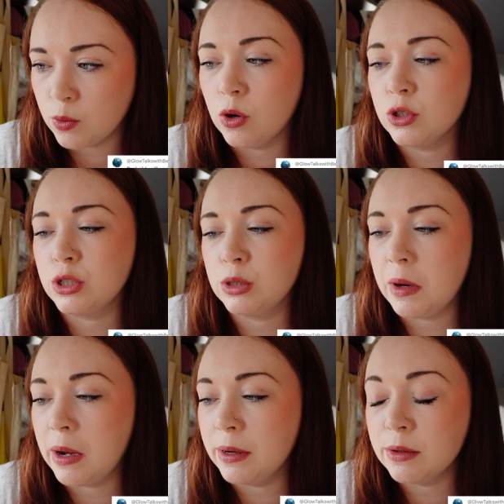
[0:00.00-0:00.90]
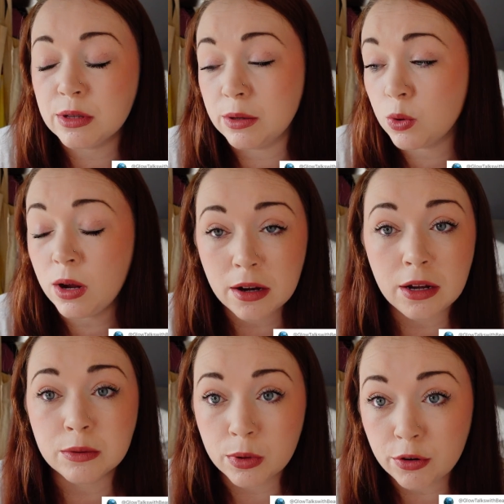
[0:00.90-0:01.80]
wash as well, and it was quite
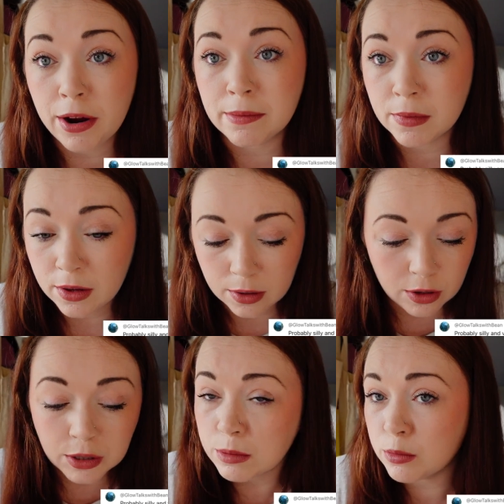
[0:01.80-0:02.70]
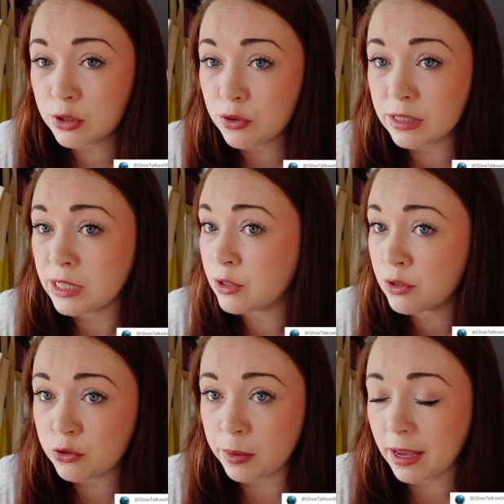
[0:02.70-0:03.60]
nice, worked great. Nice and moisturising, doesn't
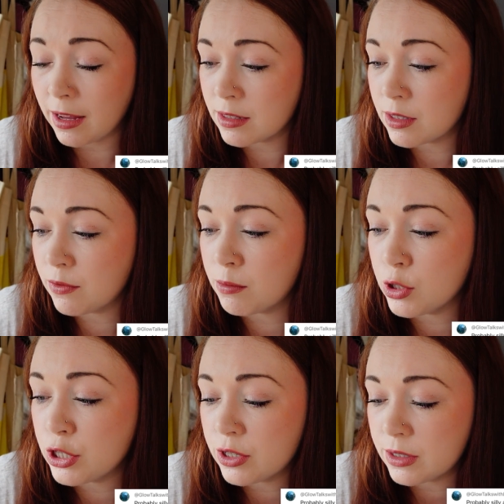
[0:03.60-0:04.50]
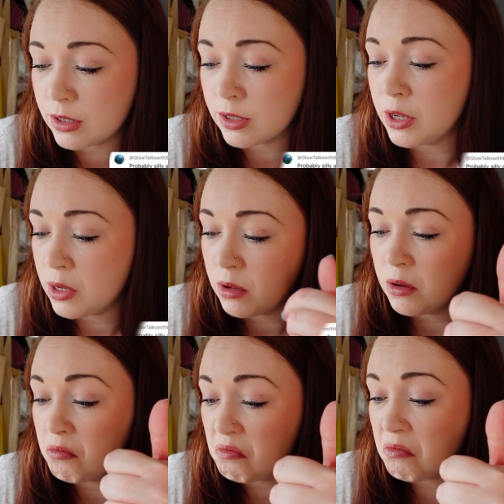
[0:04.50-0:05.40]
strip your hands of moisture, it's
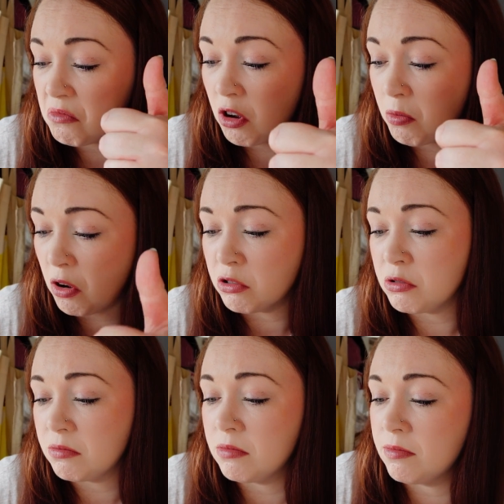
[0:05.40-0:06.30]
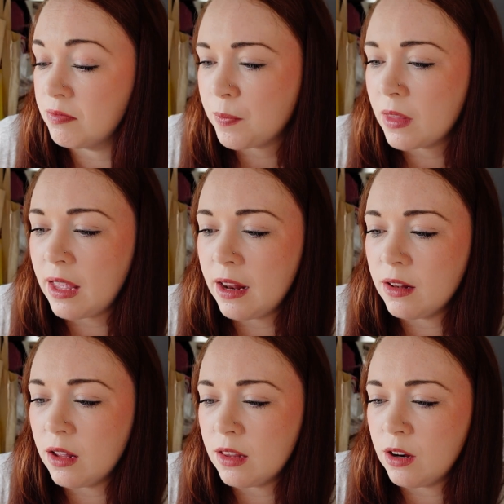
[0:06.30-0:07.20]
top notch.
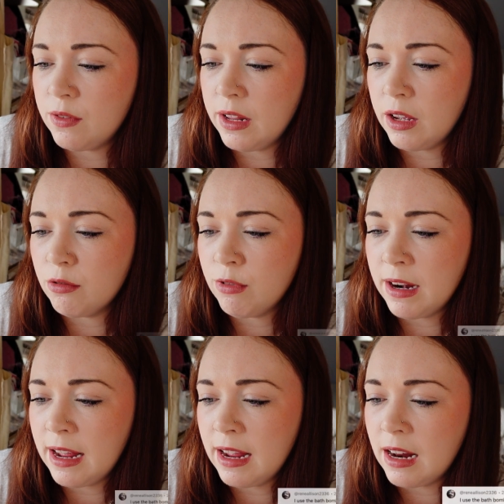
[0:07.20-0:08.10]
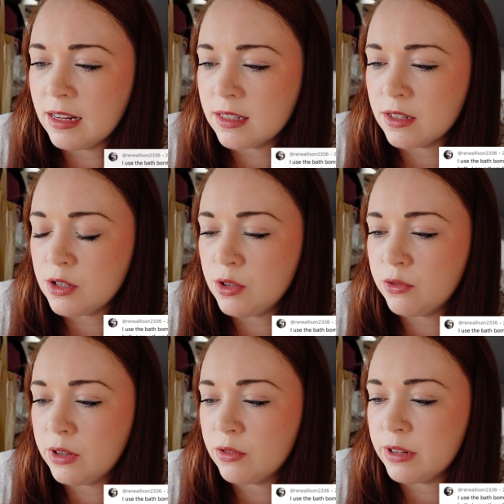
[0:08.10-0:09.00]
Then the lovely Renee Allison
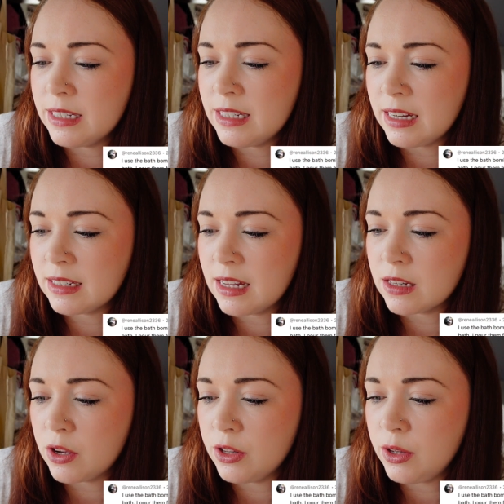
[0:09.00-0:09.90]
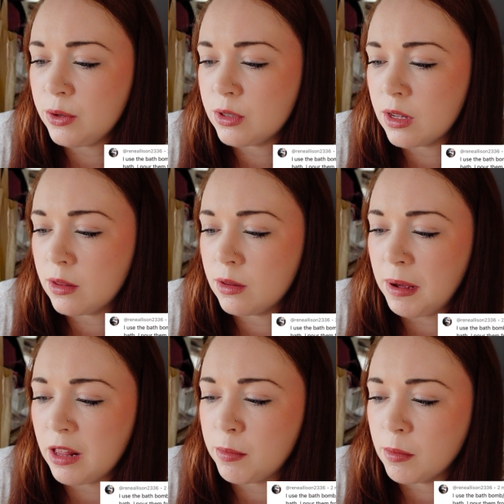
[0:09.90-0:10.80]
2336 says, I use the
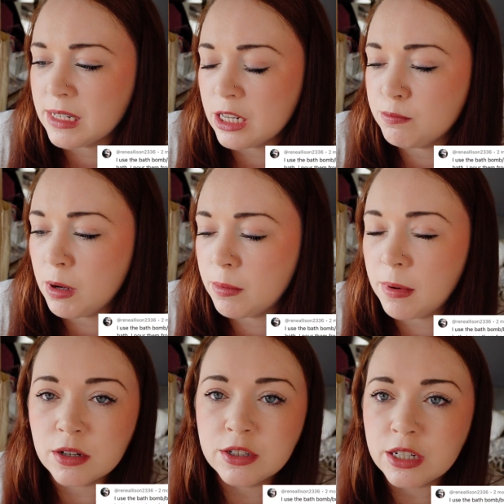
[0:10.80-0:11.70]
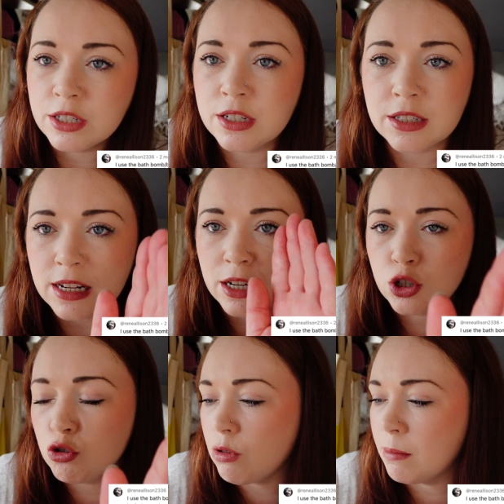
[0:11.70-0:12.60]
bath bomb / bubble bar dust /
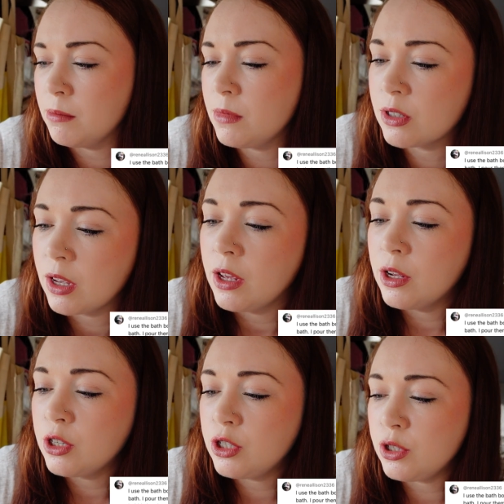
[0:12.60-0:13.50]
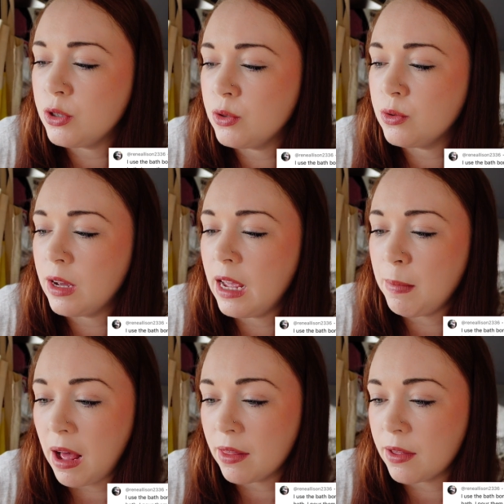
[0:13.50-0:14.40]
crumbs to a
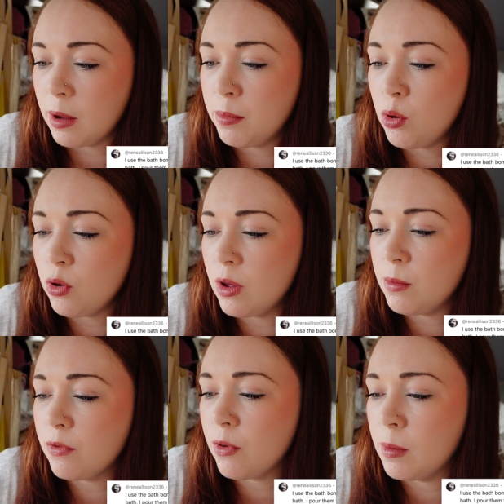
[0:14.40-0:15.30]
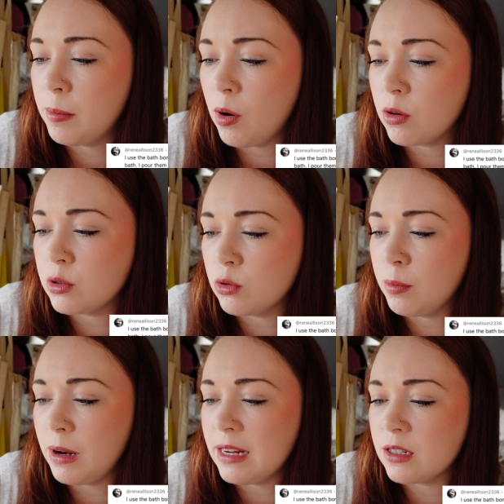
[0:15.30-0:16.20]
bath. I pour them from a box or the
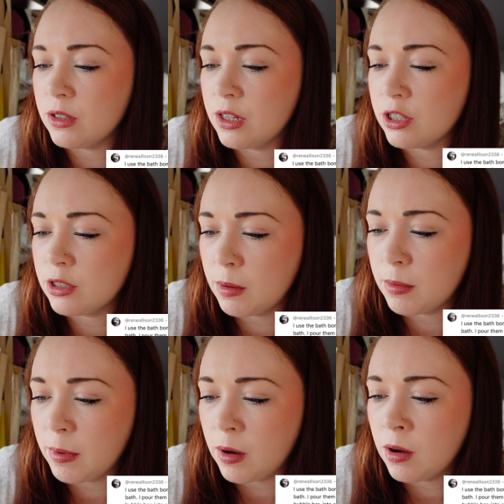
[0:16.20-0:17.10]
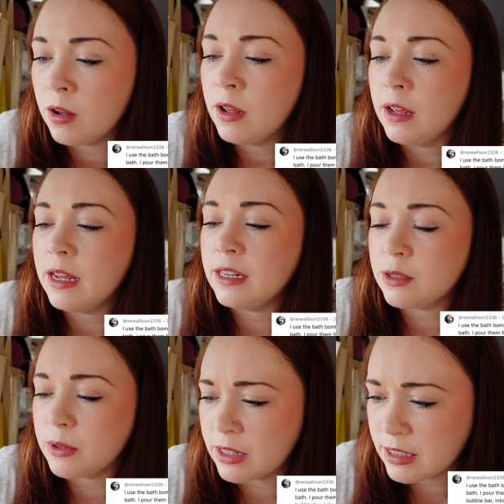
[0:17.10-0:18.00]
plate I cut a bubble bar
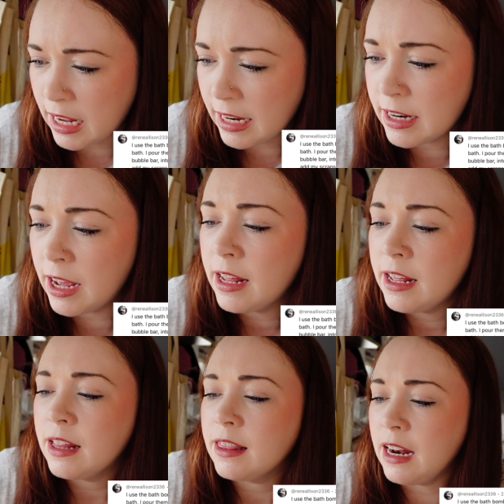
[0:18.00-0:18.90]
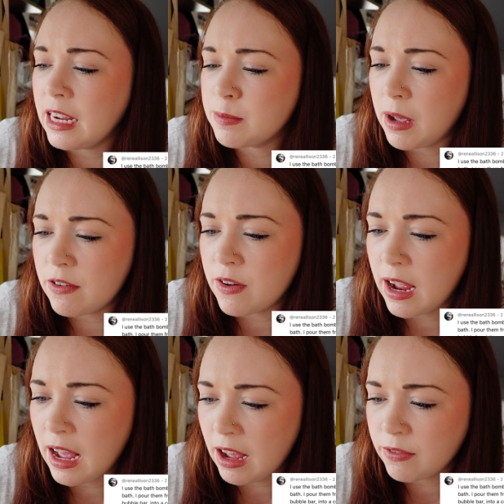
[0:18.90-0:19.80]
into a container. The next bath I
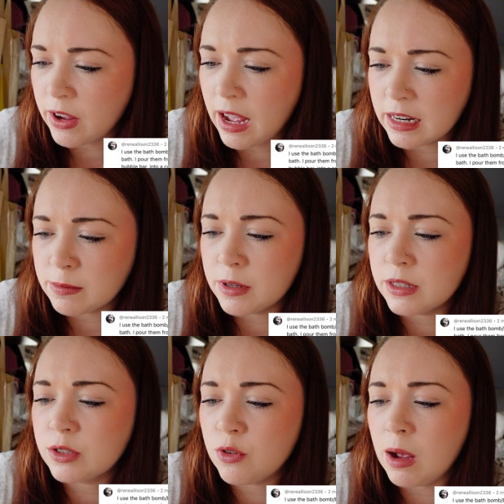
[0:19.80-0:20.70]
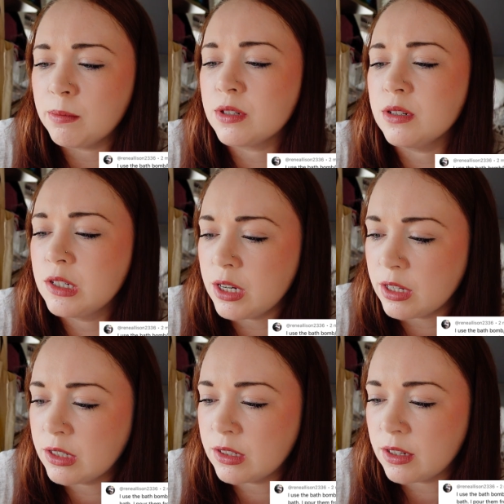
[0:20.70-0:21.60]
add my scraps and
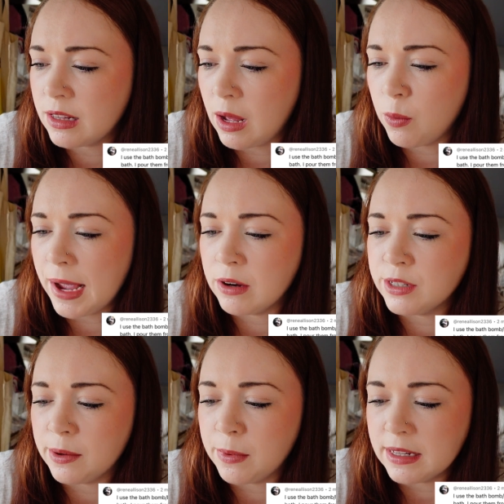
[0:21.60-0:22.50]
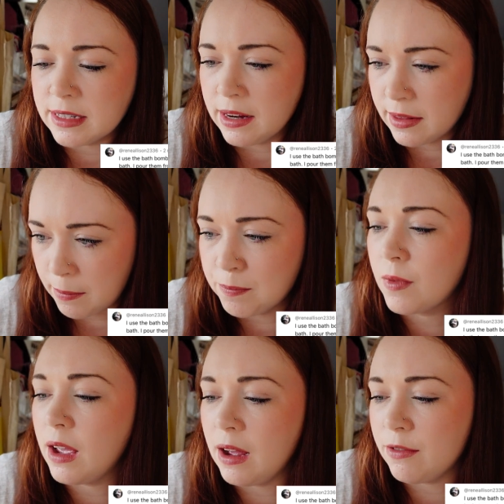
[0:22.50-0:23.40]
dust. That way I don't waste anything.
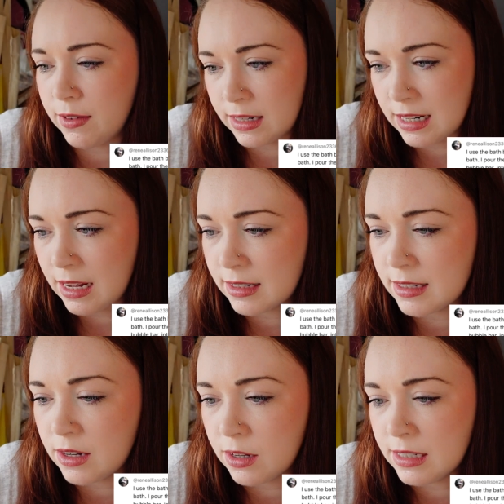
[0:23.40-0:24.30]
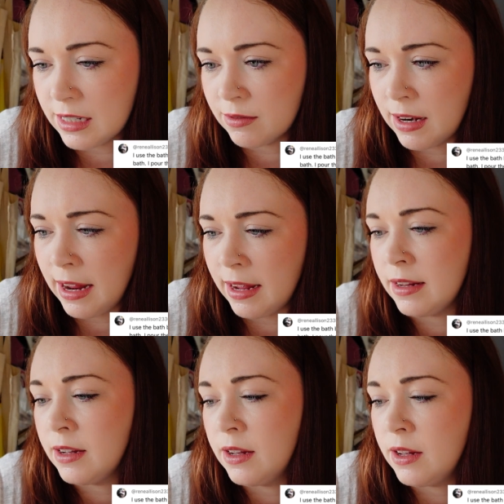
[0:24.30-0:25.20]
Fantastic idea, Renee.
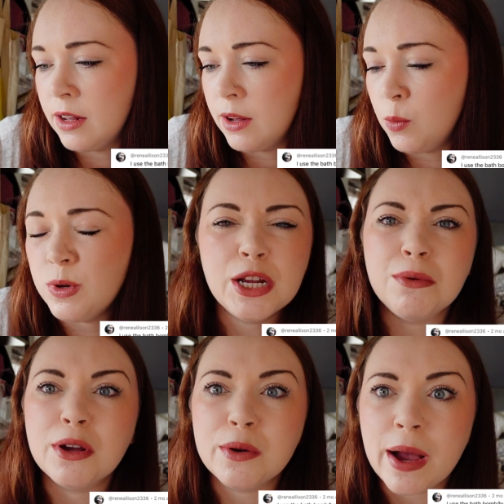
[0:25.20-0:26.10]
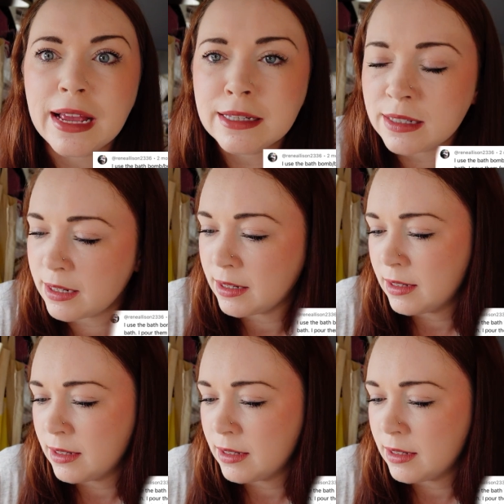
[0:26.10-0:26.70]
We don't like waste.